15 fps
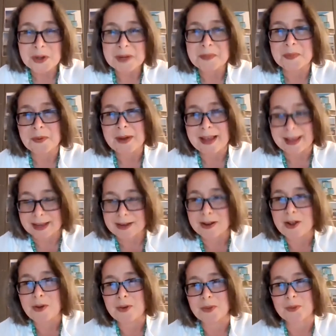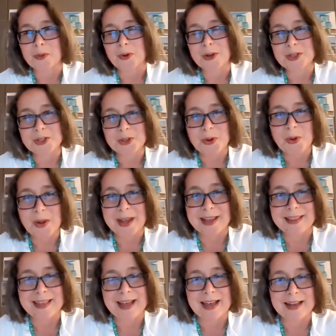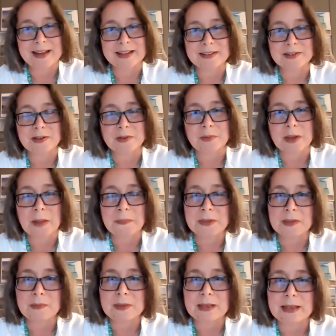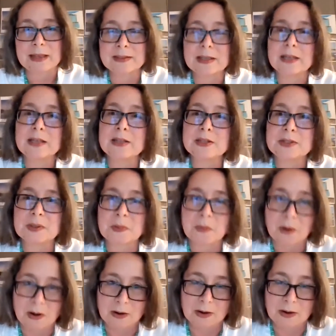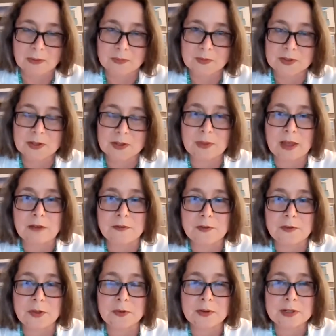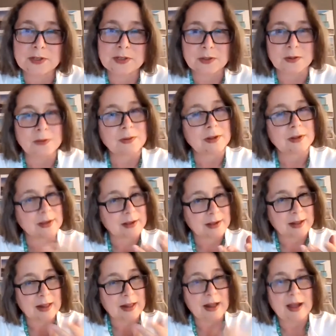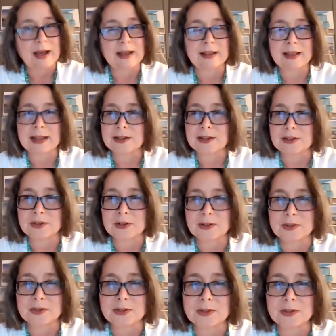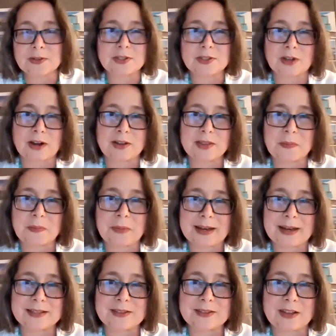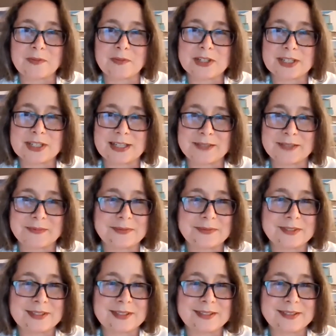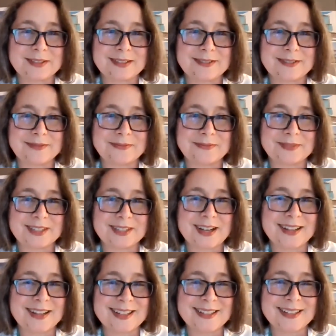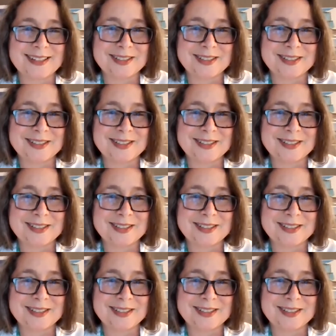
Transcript: Bread with Roy Choi that is going to be on PBS tomorrow. So without further ado, I'd like to introduce you, Jonathan Perez of Macheen. Jonathan?